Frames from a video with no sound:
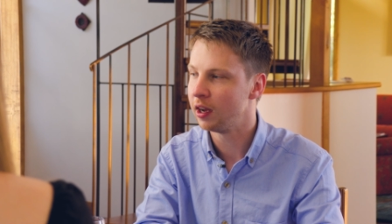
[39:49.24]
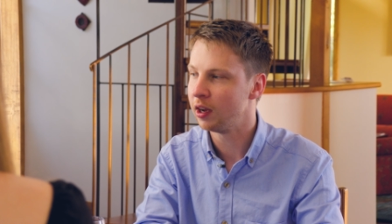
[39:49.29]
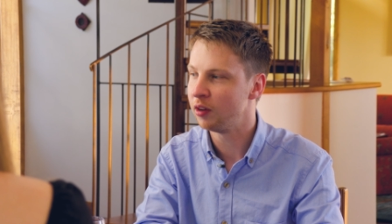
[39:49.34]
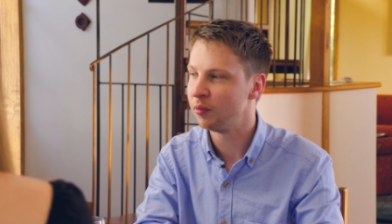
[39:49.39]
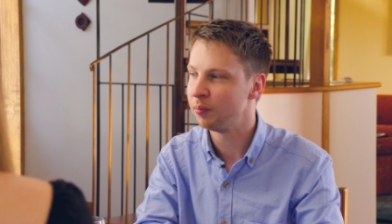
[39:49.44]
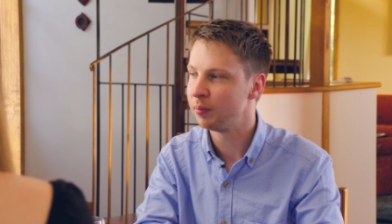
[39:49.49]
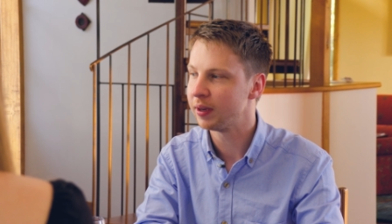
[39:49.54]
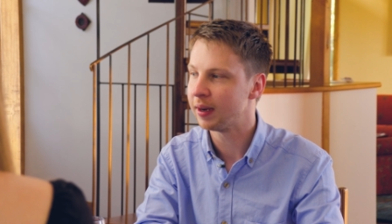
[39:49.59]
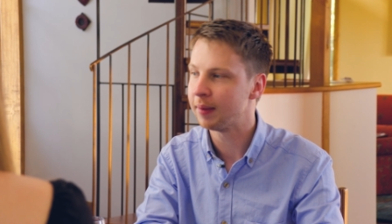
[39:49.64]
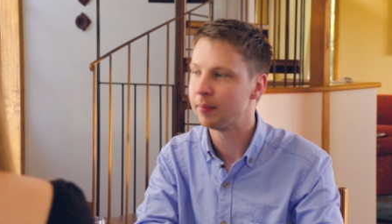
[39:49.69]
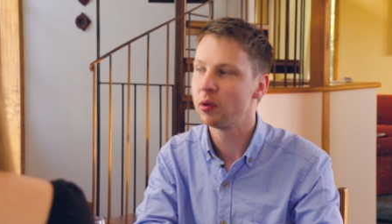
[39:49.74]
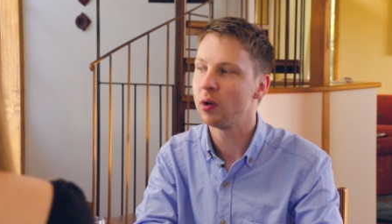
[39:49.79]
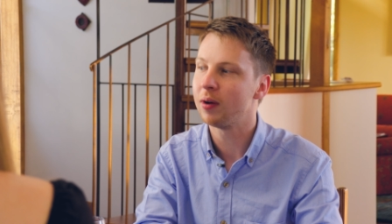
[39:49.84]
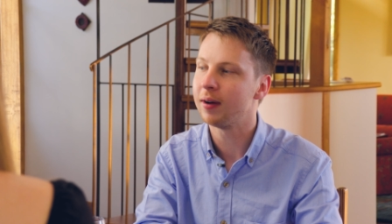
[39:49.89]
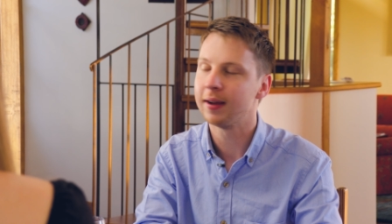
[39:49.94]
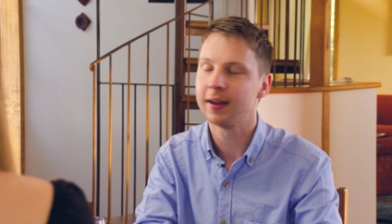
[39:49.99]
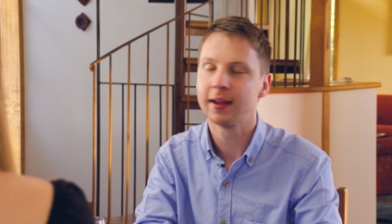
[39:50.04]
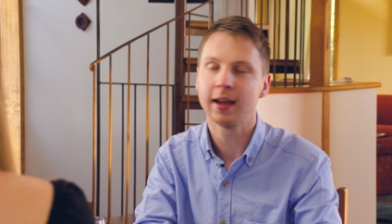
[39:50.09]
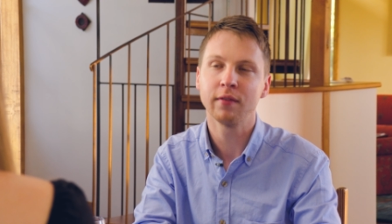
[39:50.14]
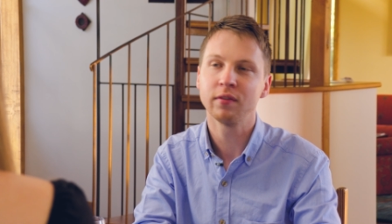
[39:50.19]
um, but I'm
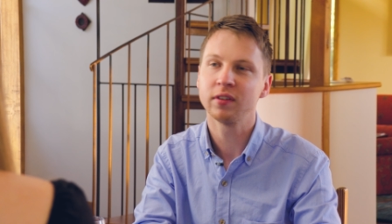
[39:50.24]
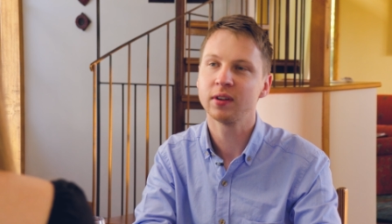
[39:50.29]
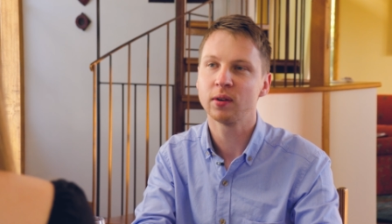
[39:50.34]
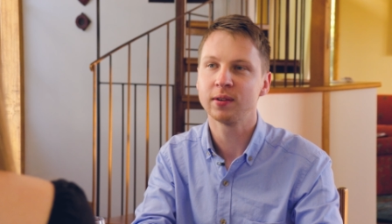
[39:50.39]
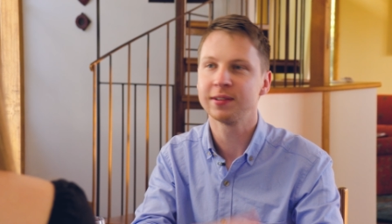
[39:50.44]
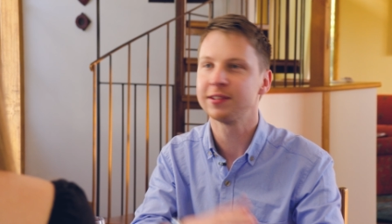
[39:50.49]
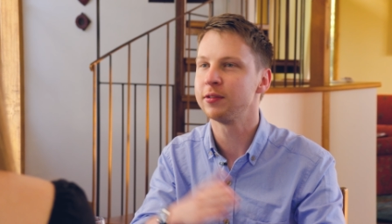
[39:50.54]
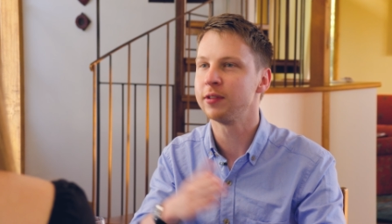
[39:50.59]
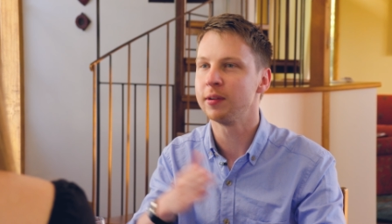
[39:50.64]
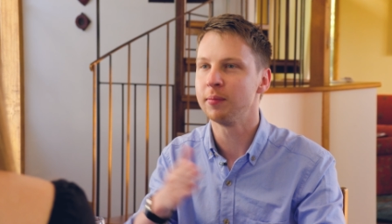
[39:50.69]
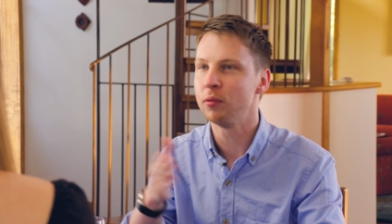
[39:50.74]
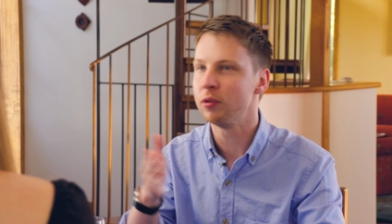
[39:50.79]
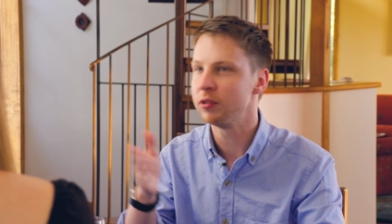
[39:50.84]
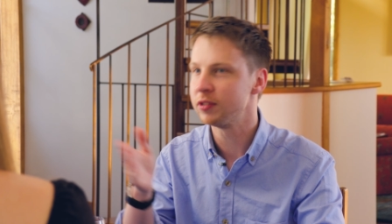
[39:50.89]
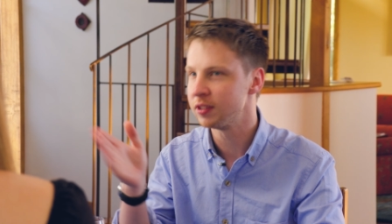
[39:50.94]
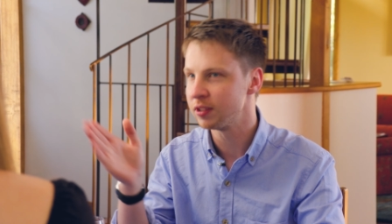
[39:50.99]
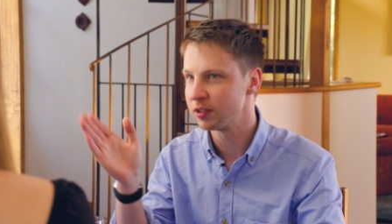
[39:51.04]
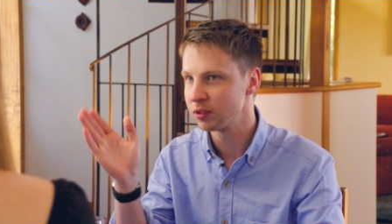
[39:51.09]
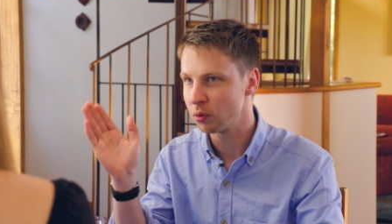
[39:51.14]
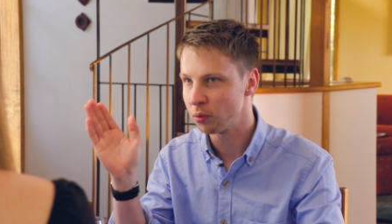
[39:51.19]
not. I haven't gone to an
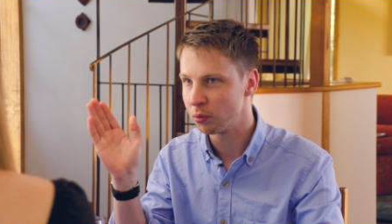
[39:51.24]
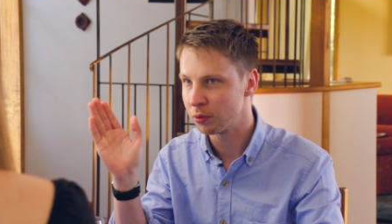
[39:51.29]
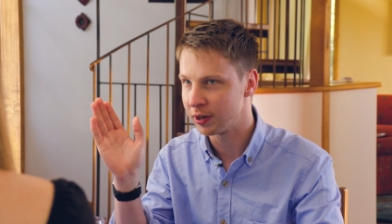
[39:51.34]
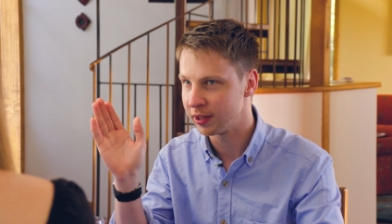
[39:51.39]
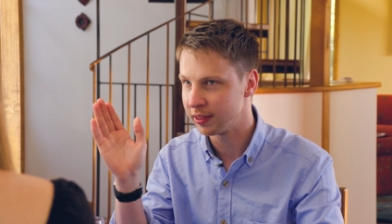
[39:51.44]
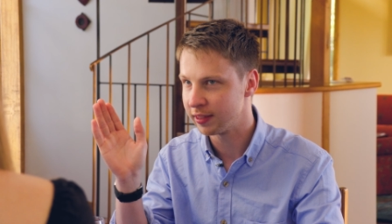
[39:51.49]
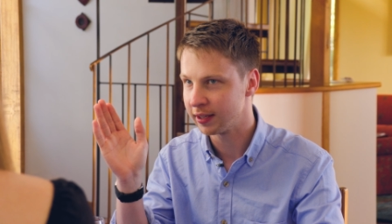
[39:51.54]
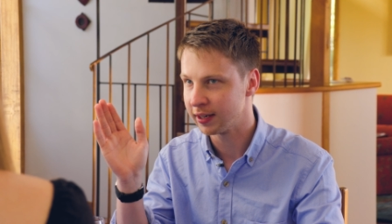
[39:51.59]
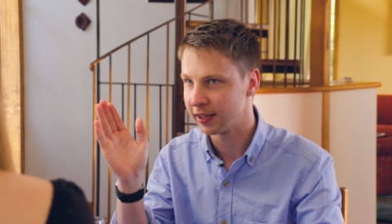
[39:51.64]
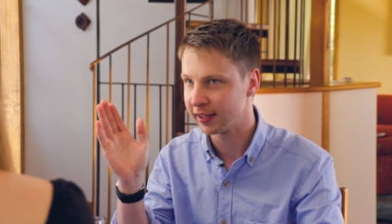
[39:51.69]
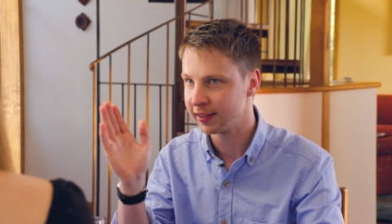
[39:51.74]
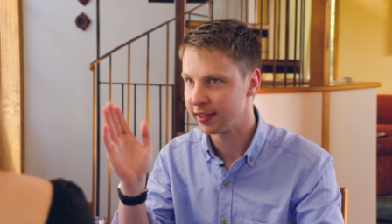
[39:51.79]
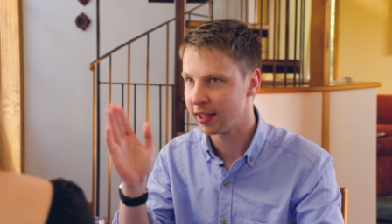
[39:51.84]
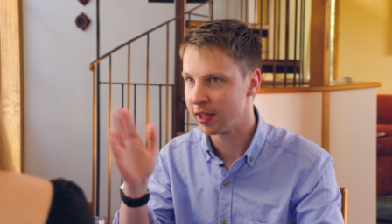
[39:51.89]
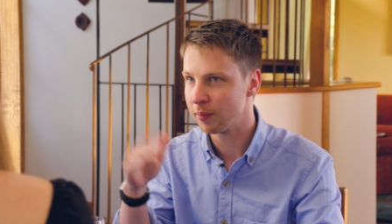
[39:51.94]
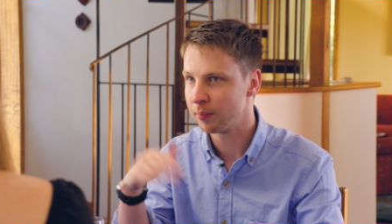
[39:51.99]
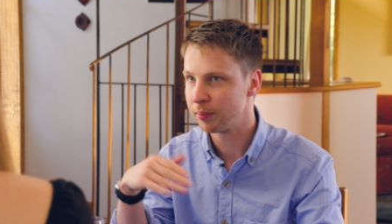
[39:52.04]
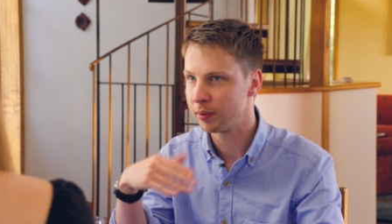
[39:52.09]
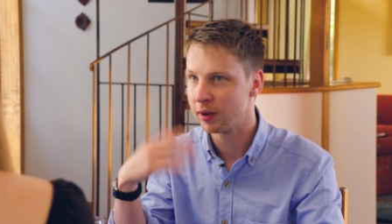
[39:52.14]
immersion school or anything like that. Yeah.